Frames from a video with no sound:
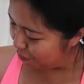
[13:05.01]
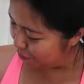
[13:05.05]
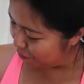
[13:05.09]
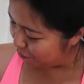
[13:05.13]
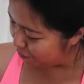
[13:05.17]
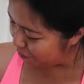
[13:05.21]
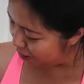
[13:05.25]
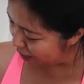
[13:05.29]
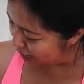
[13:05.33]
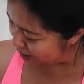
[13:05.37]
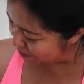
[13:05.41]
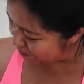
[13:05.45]

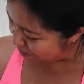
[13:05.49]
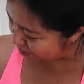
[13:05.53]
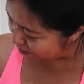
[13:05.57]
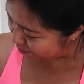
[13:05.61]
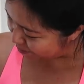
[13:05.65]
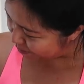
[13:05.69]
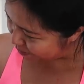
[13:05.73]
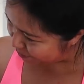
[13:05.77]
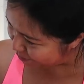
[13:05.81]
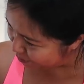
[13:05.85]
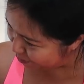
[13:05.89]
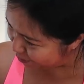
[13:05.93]
Why,
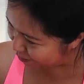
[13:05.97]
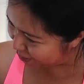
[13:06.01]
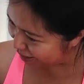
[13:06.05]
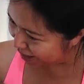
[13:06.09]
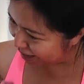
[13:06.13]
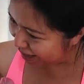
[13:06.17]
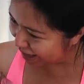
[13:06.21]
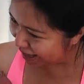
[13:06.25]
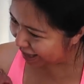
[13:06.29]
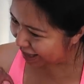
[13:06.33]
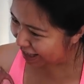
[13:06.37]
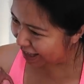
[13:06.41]
baby
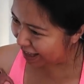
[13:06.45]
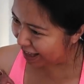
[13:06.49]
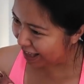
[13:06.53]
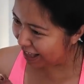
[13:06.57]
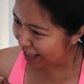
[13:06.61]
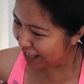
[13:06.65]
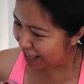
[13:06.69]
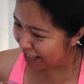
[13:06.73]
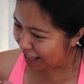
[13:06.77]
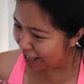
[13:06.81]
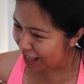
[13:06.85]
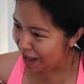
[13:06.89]
boy?
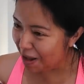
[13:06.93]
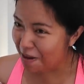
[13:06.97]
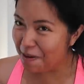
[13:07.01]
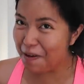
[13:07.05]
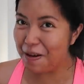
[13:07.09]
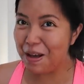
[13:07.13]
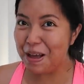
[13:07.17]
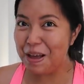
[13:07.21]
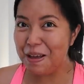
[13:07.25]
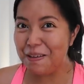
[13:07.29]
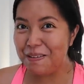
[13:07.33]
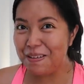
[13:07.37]

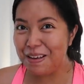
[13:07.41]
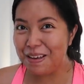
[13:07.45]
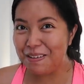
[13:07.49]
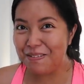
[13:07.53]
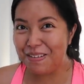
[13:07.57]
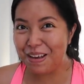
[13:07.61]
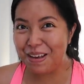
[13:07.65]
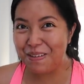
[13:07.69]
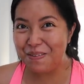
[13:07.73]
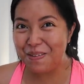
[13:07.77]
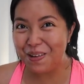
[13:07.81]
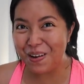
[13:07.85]
Why,
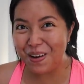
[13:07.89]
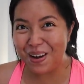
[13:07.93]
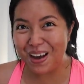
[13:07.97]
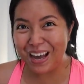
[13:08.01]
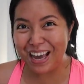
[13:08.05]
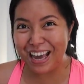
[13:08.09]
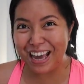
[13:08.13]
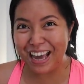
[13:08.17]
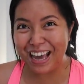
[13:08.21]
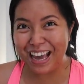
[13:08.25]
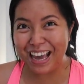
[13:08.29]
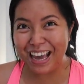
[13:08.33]
baby boy?